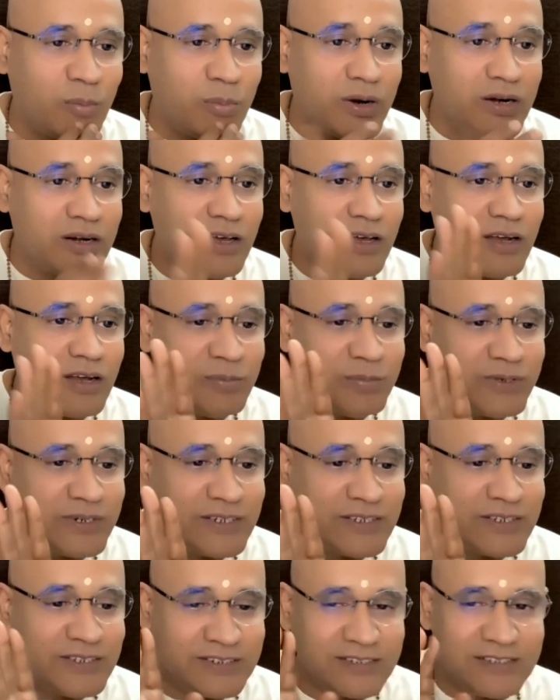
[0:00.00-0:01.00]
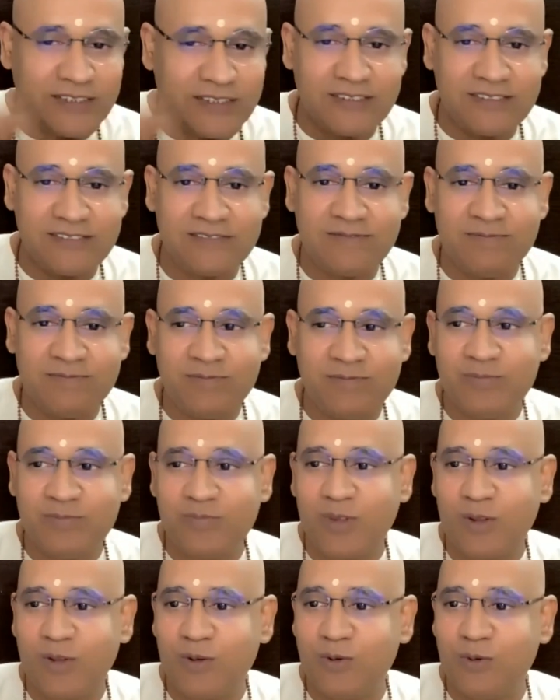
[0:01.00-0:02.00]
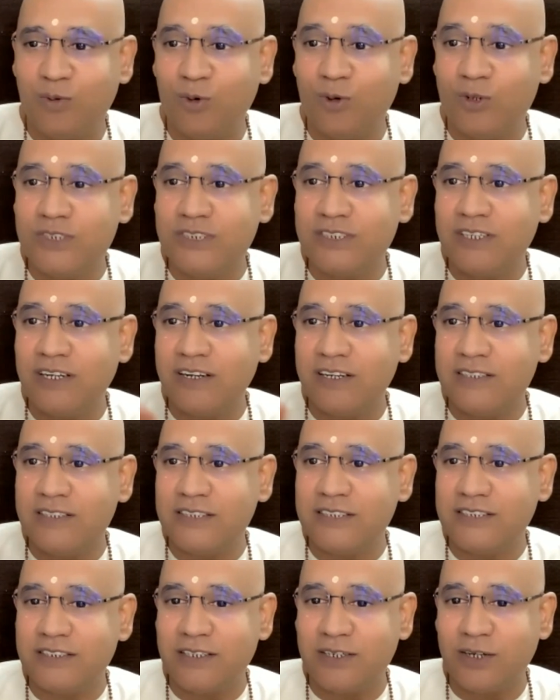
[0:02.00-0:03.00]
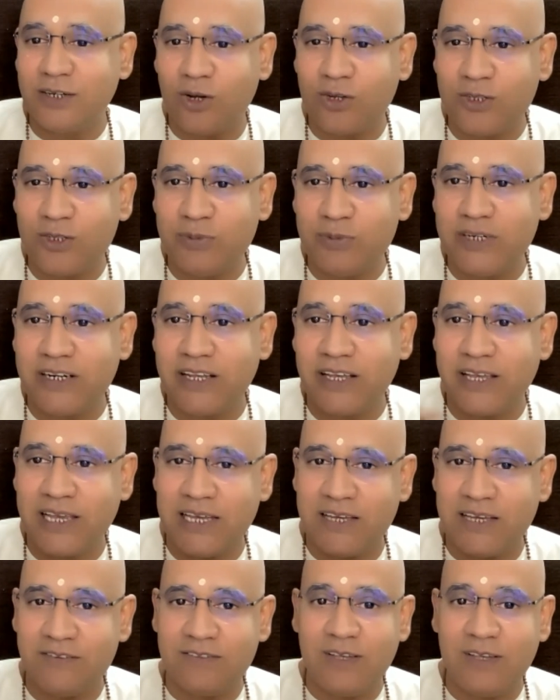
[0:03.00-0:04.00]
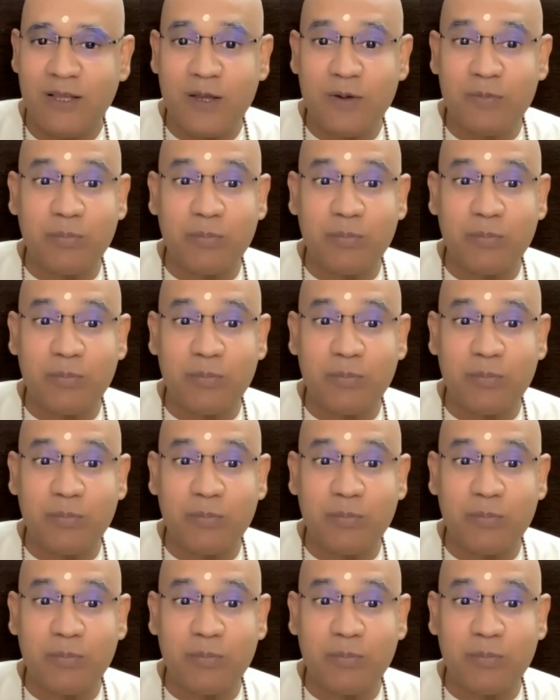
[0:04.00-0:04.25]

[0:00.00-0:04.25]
Patta copy irukudhu, sir. Original registered document I have.